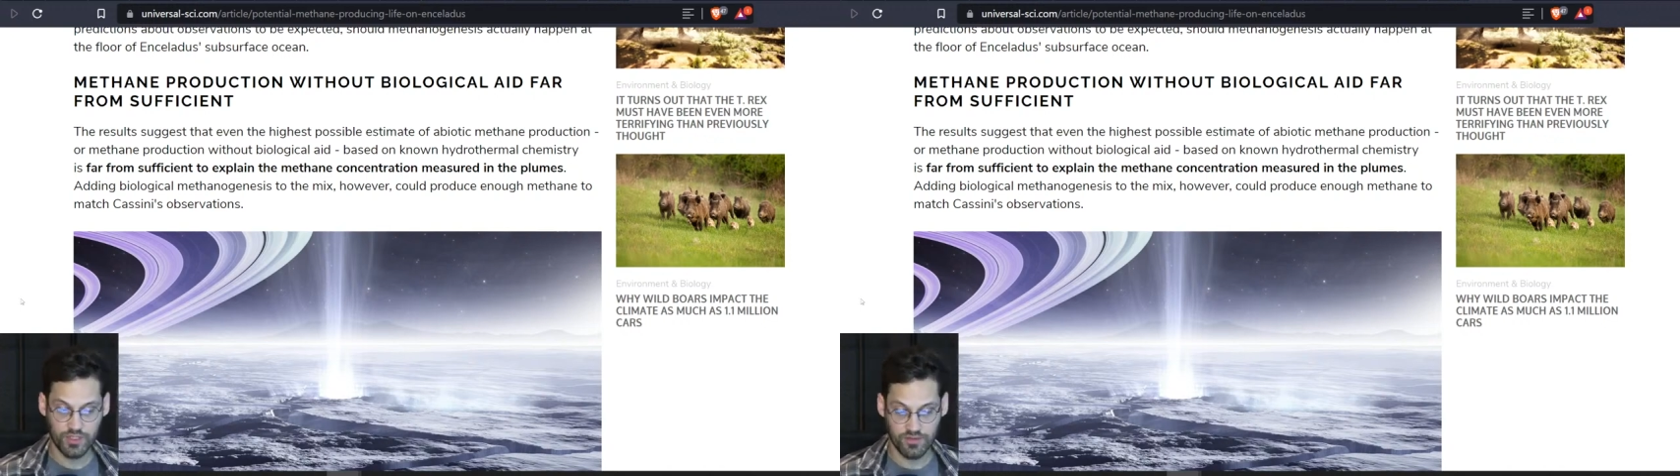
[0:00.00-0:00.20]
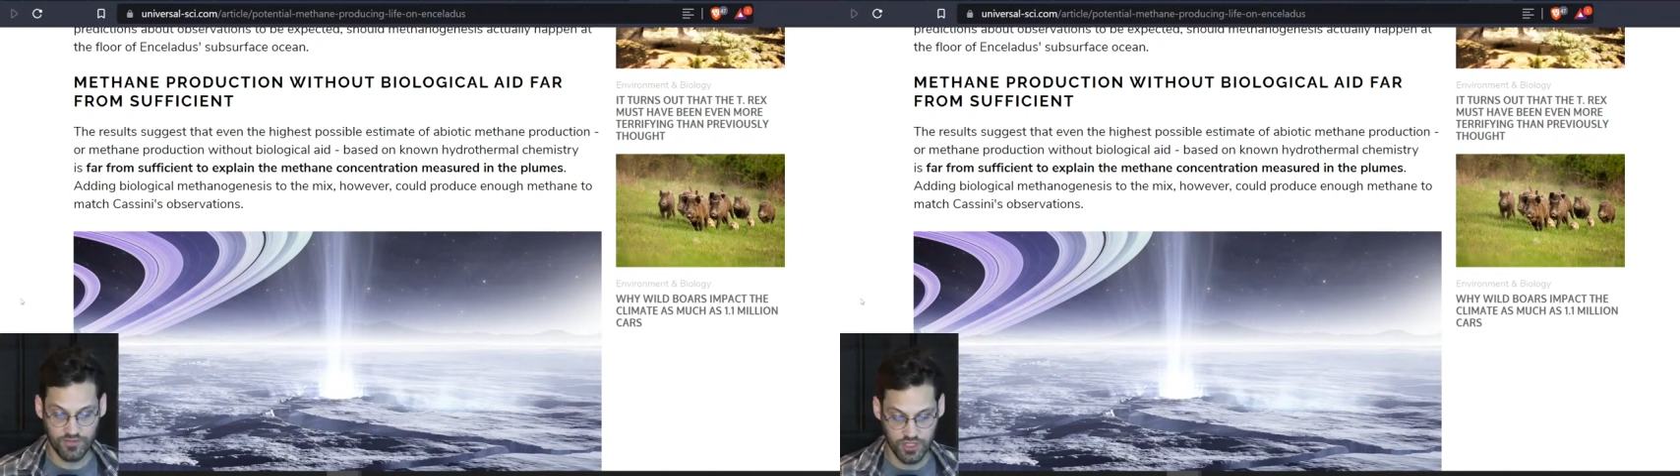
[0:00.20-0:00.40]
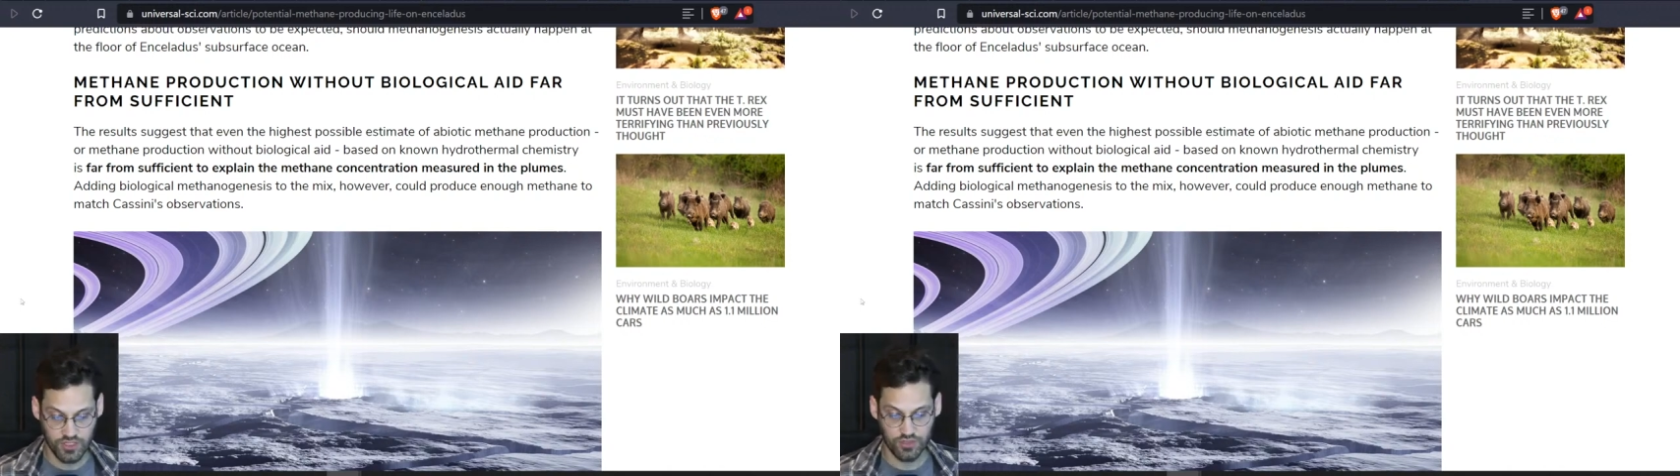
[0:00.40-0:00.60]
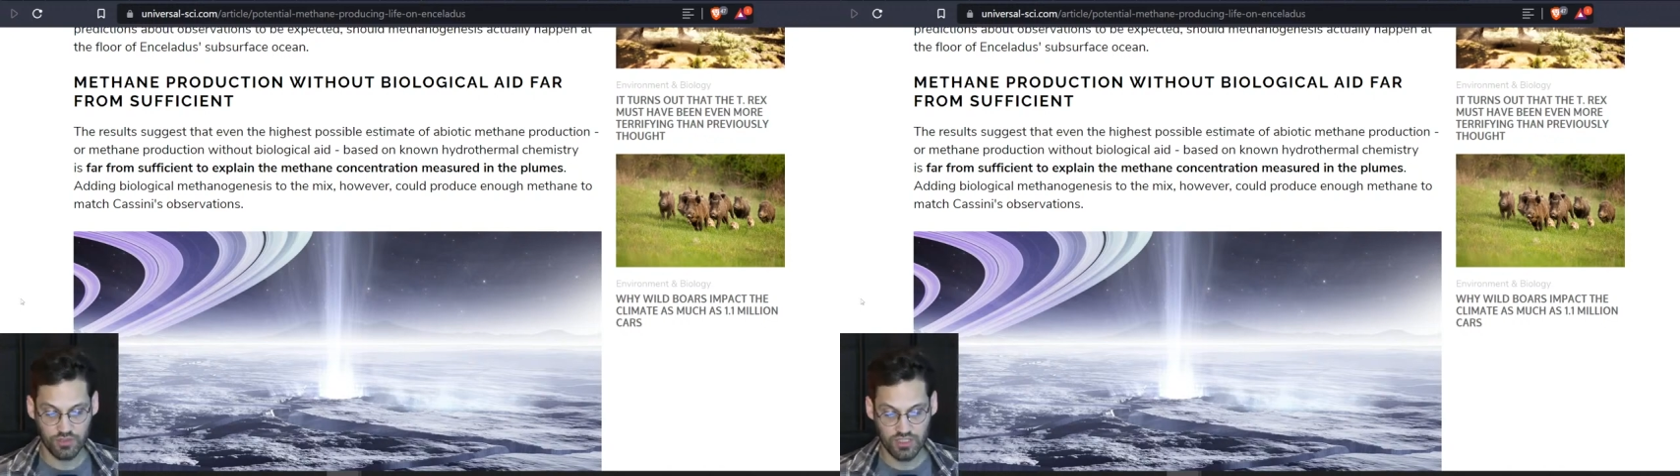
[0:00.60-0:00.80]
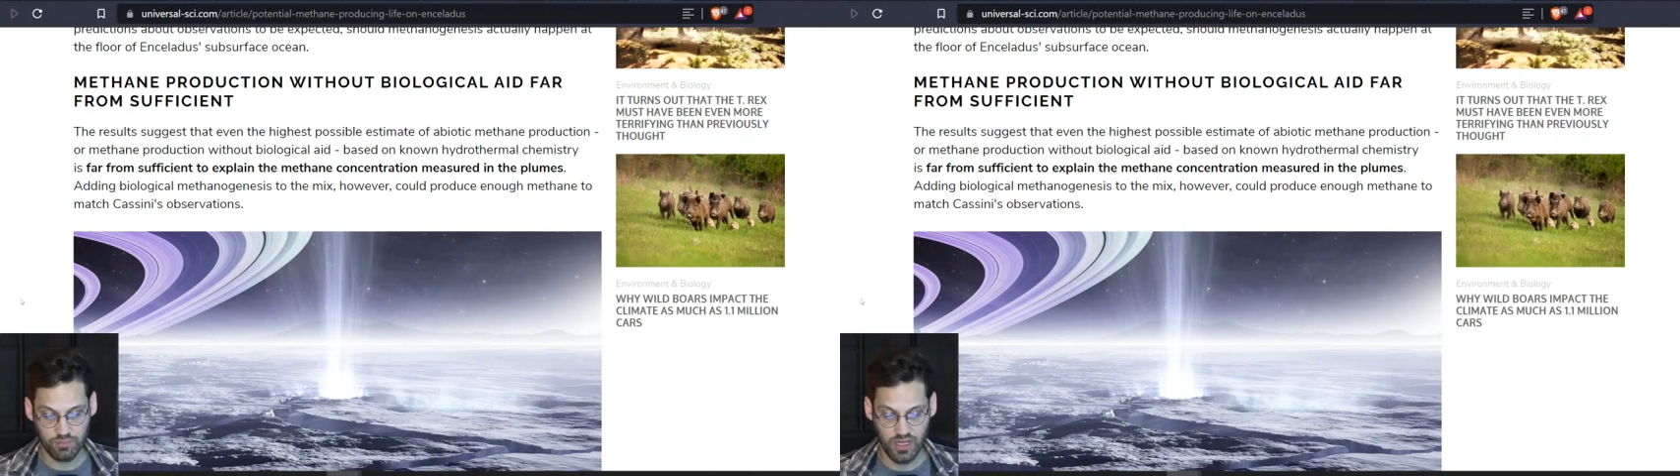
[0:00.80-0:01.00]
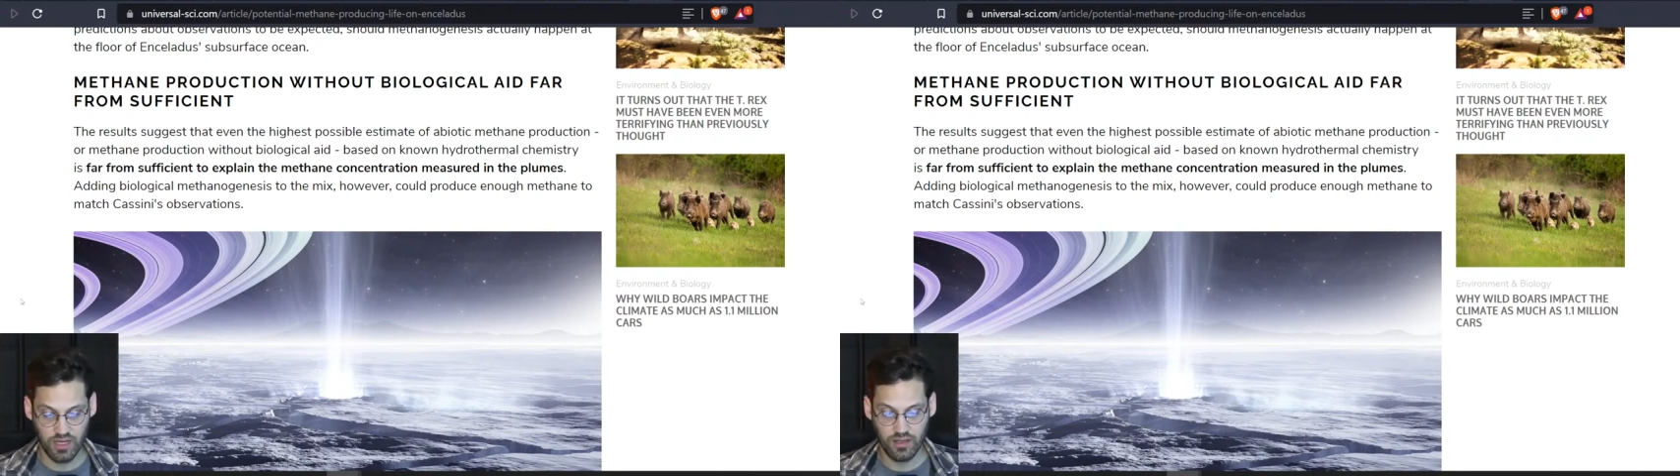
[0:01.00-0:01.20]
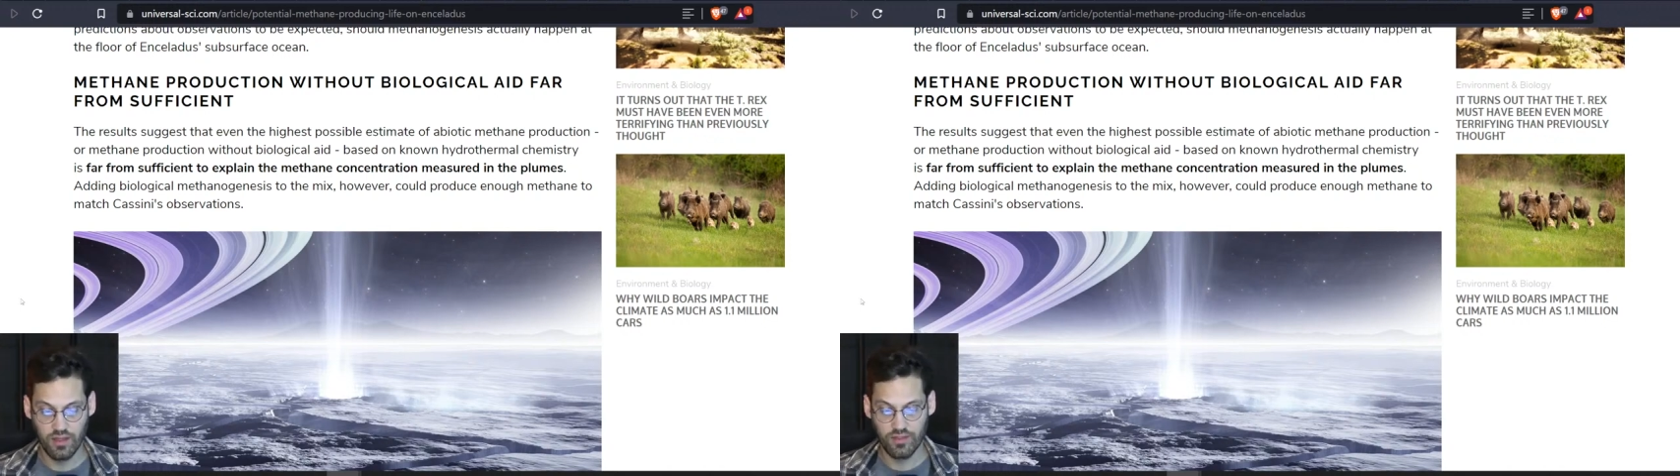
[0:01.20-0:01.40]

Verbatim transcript: sufficient to explain